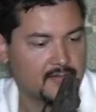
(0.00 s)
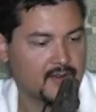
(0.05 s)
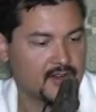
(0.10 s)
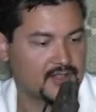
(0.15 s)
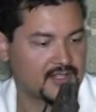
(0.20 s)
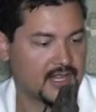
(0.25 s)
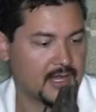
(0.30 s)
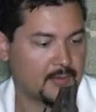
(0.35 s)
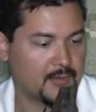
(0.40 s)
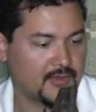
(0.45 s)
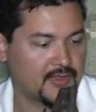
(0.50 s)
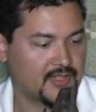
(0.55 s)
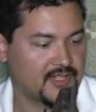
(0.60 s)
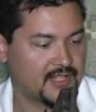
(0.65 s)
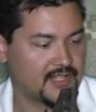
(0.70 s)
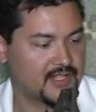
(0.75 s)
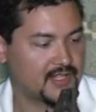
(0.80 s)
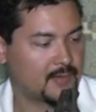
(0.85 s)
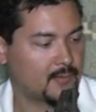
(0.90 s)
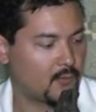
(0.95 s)
for example,
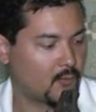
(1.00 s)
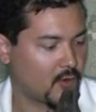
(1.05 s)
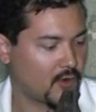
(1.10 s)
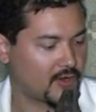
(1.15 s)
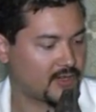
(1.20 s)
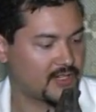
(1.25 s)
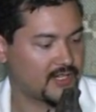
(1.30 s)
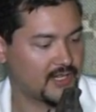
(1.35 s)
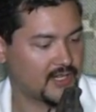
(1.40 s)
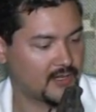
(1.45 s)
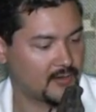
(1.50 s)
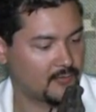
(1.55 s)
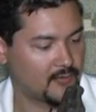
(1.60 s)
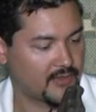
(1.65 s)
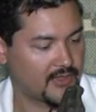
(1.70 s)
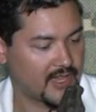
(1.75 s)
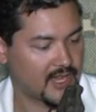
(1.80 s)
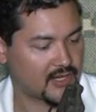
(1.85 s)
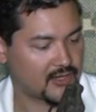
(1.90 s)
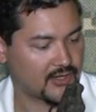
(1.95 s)
this is some work done
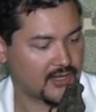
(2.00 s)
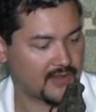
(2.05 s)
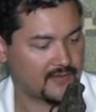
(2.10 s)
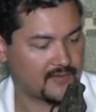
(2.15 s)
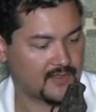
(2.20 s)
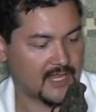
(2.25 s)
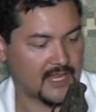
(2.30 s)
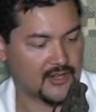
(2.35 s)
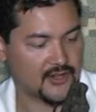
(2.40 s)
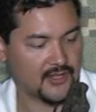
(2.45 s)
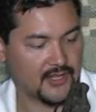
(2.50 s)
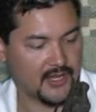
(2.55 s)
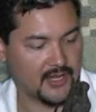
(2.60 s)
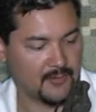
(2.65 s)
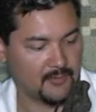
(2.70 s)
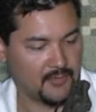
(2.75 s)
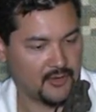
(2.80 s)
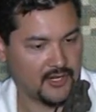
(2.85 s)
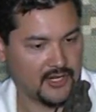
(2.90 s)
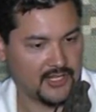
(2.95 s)
with actually a
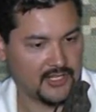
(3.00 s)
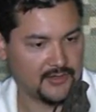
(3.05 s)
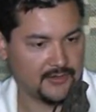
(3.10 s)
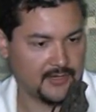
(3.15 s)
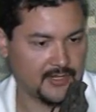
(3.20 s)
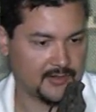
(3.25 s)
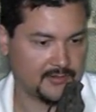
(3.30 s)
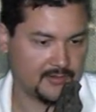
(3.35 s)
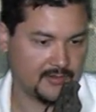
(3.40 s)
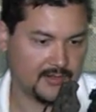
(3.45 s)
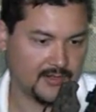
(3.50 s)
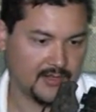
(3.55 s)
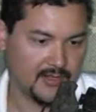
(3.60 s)
flashlight put into it.